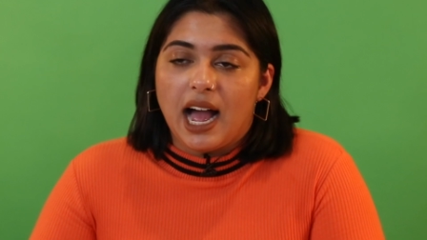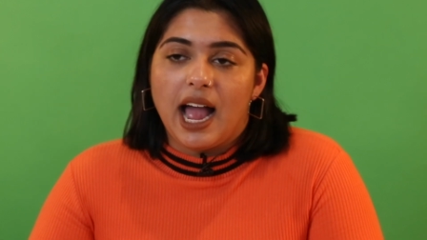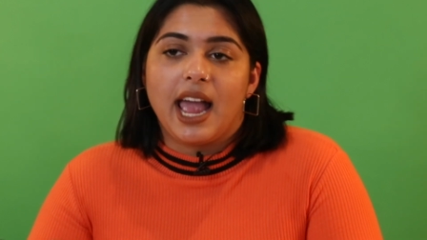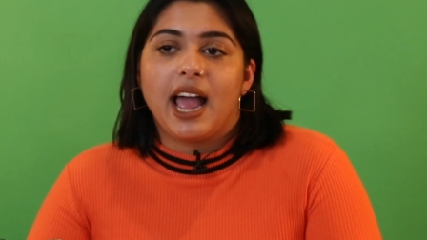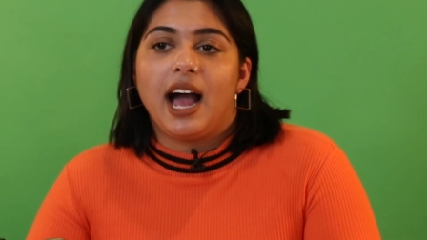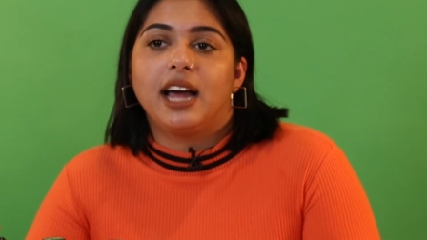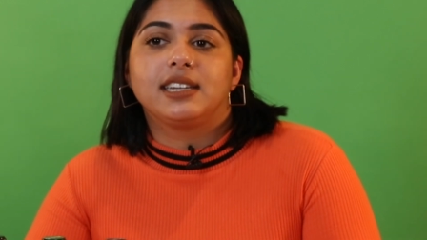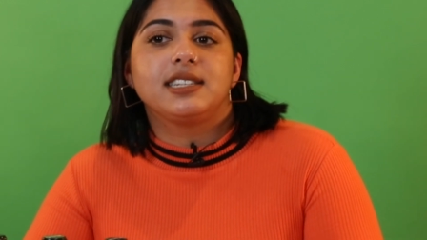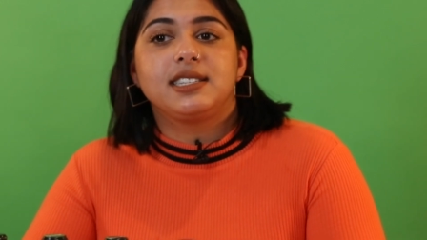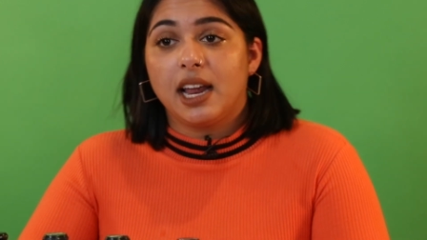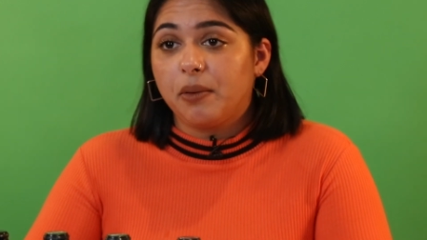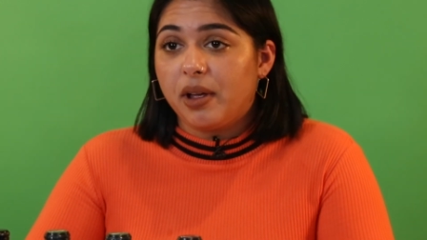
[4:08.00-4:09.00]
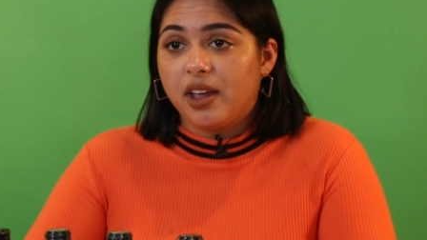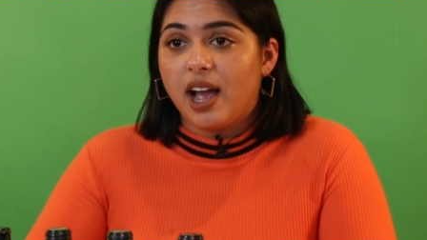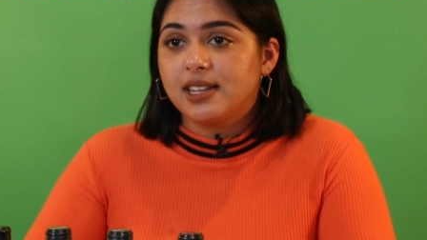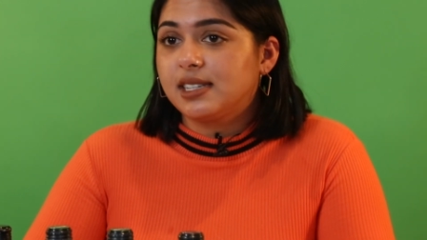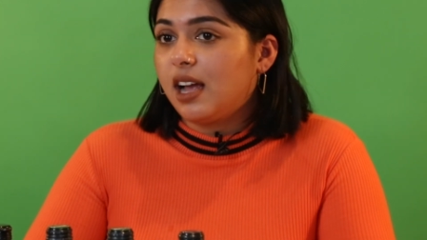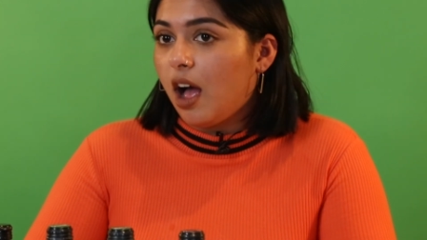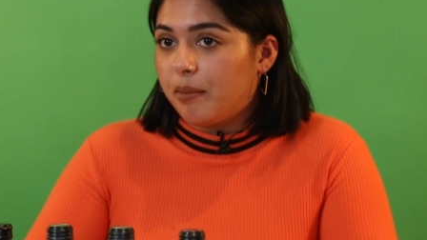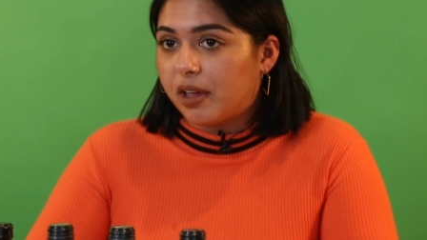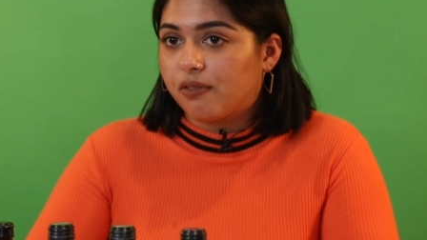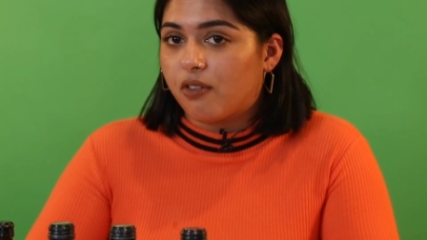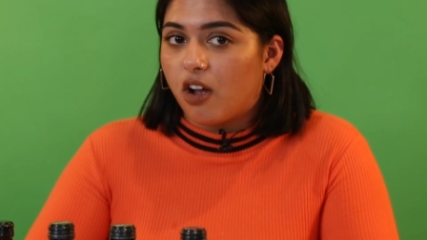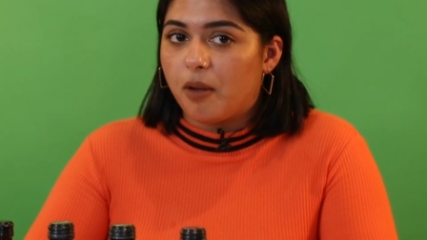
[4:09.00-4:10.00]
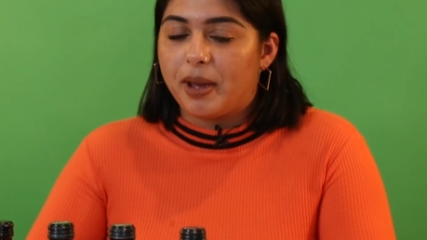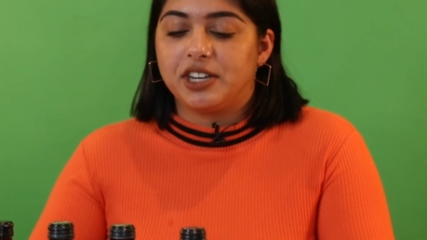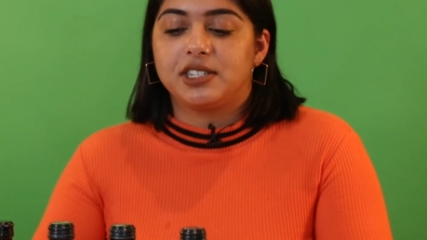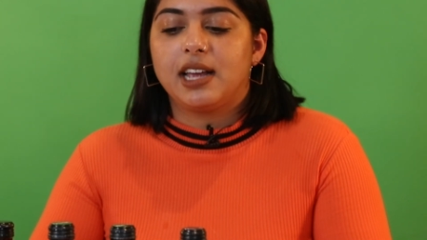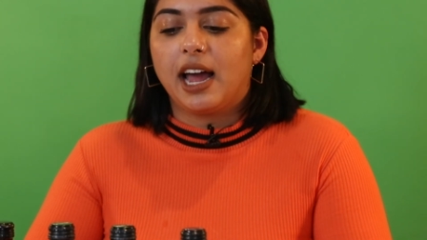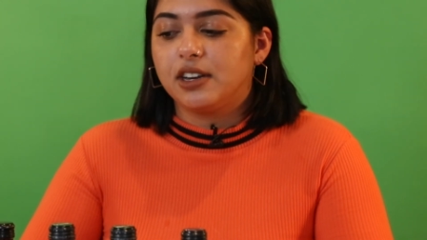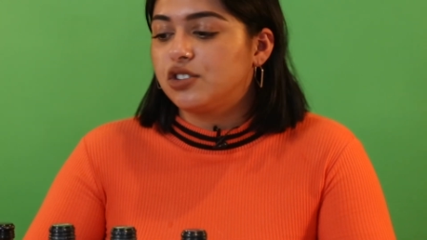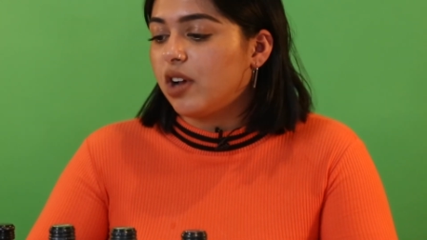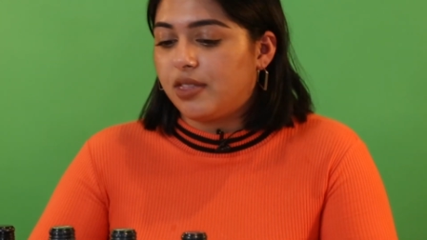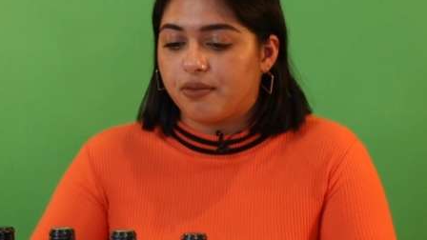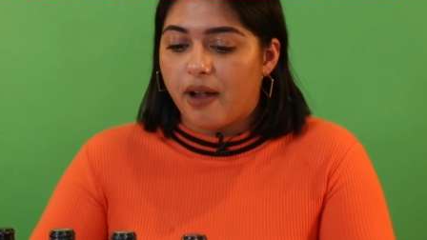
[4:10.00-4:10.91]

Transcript: I understand where you guys are coming from. I just hadn't tried the